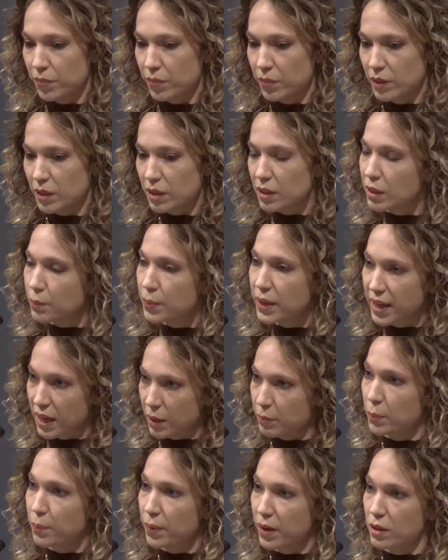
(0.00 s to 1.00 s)
He
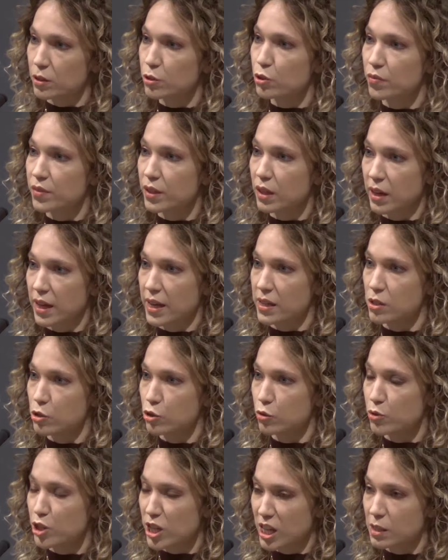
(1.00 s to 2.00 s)
became a part of the
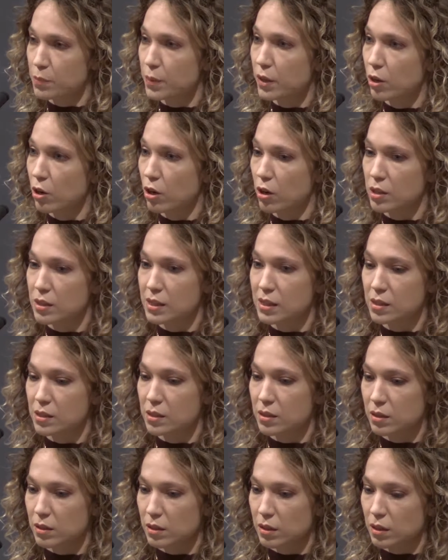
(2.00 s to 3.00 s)
classroom just because
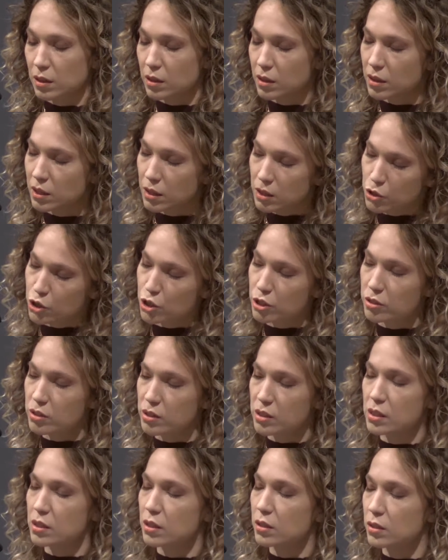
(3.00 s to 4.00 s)

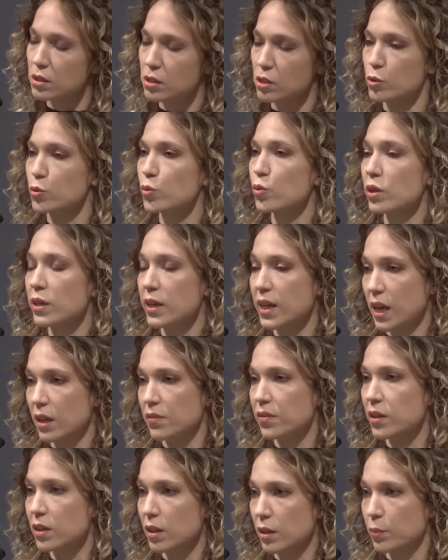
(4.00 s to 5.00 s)
teachers, the school gave
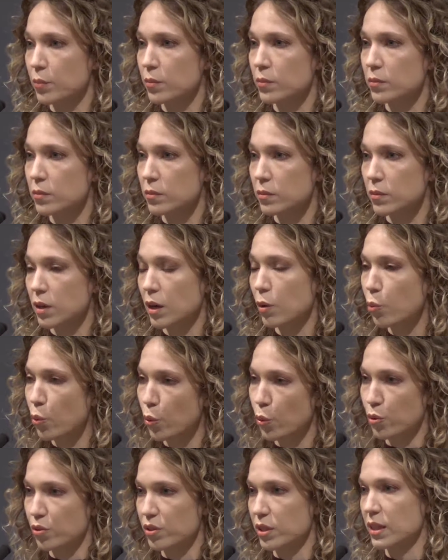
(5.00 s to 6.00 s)
him a
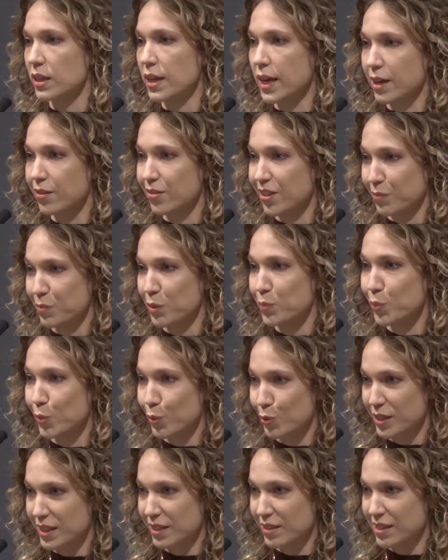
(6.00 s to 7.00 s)
word and gave him
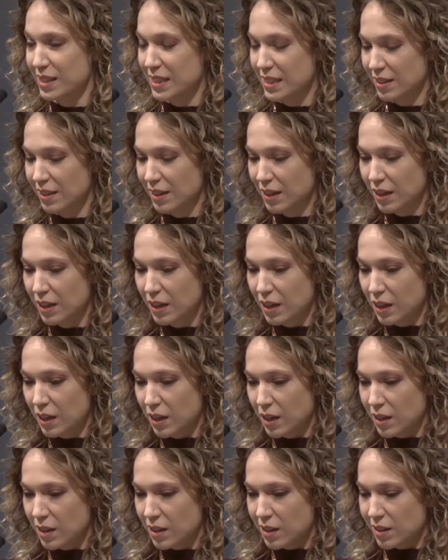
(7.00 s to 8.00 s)
importance.
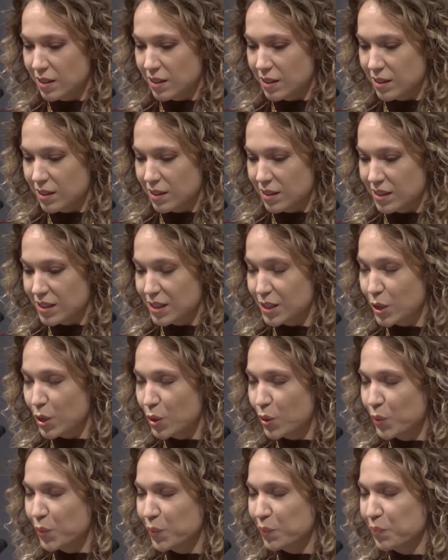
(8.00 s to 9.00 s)

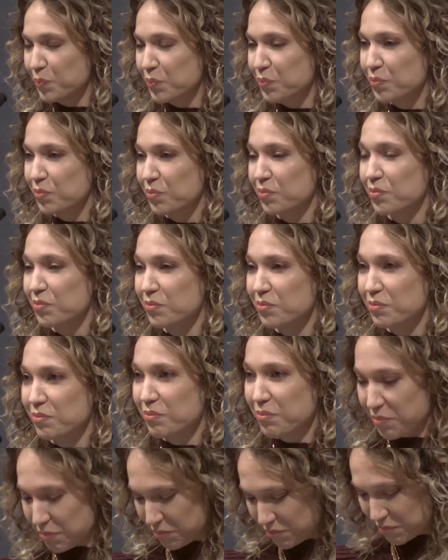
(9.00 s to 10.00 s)
So
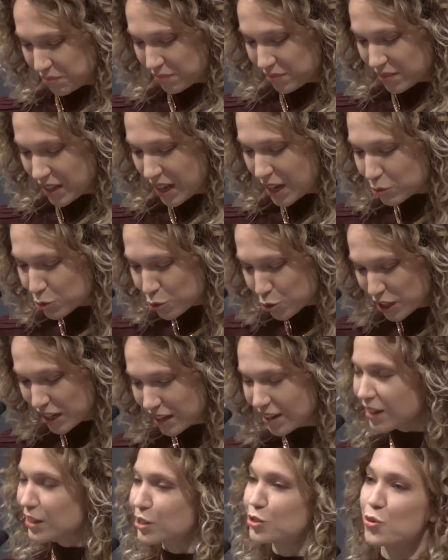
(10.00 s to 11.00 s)
I would really
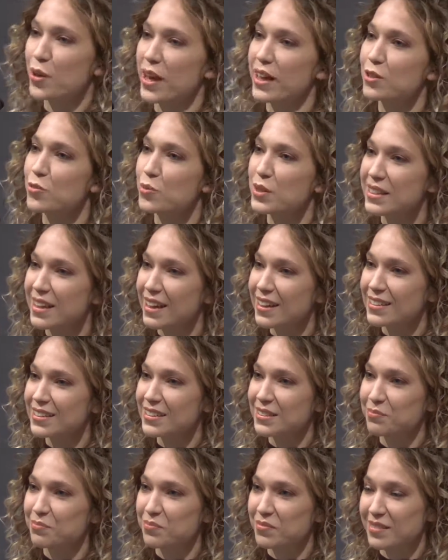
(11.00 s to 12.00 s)
like to end with
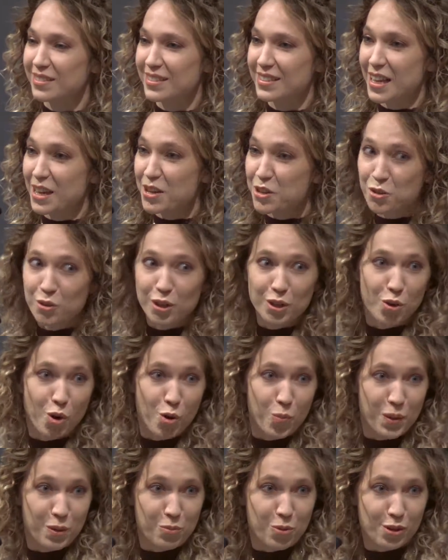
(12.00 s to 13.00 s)
that. Thank you. I
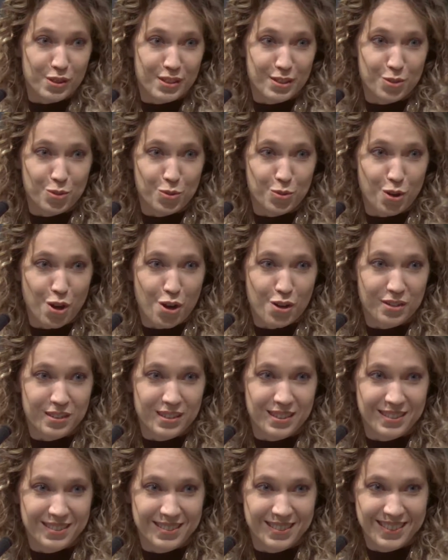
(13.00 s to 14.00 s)
hope I wasn't too long.
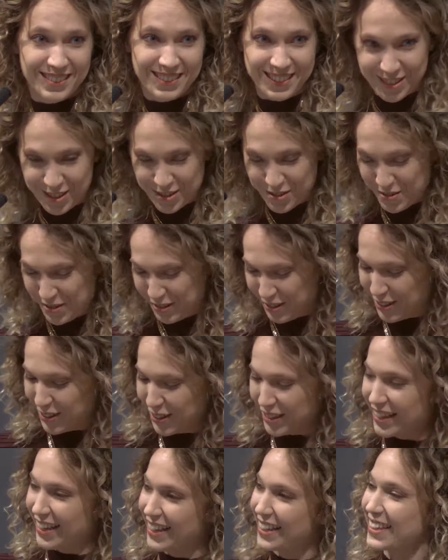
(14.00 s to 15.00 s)
No?
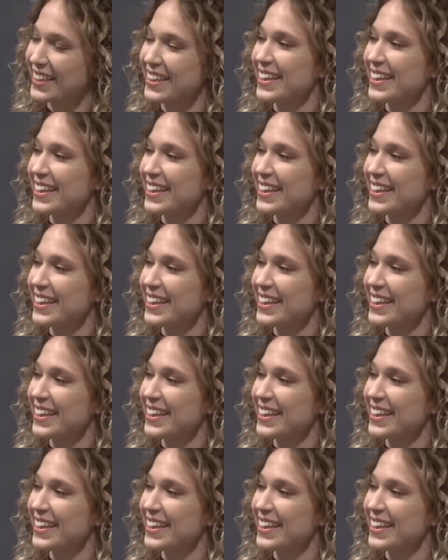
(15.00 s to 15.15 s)
Okay.